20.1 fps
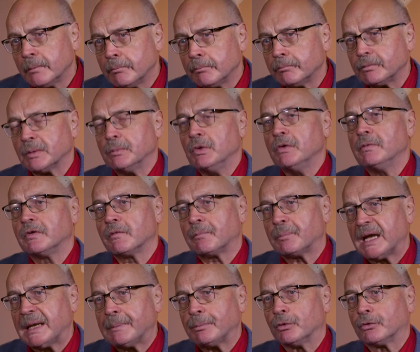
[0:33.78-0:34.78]
The movement of
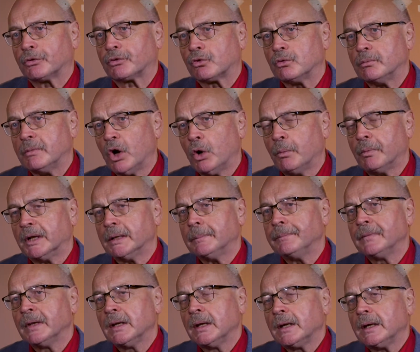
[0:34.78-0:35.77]
people through Melbourne
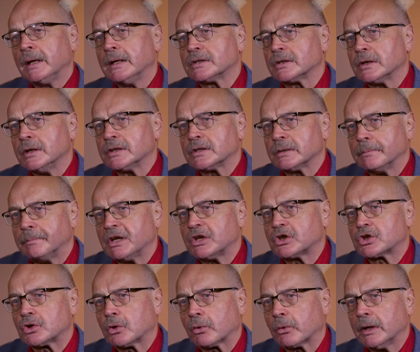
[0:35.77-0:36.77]
is a big
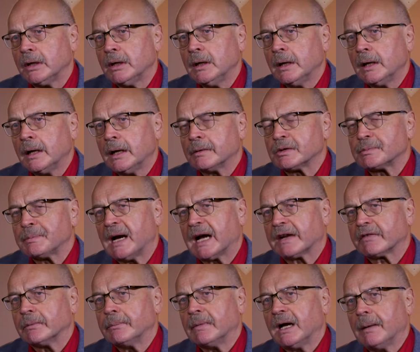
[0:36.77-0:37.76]
story. It was
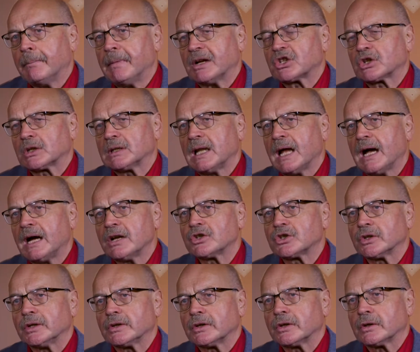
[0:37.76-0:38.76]
part of a much
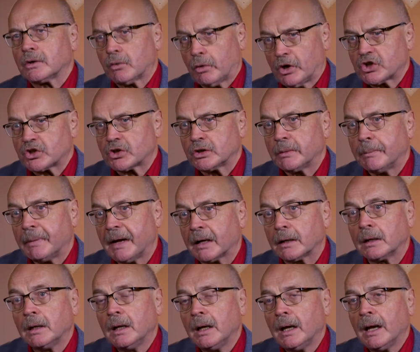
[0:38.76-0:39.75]
larger question about
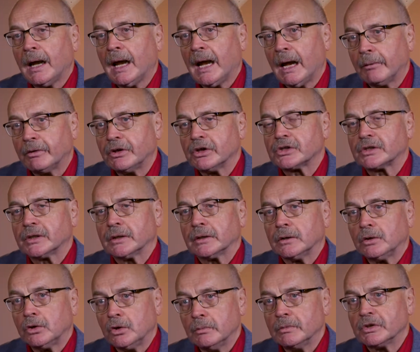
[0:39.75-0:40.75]
how it is that
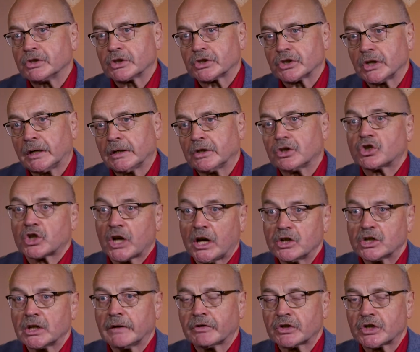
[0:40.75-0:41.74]
human societies
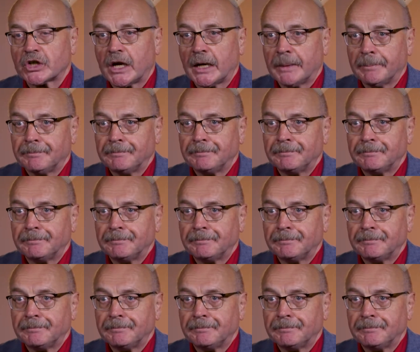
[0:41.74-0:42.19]
change over time.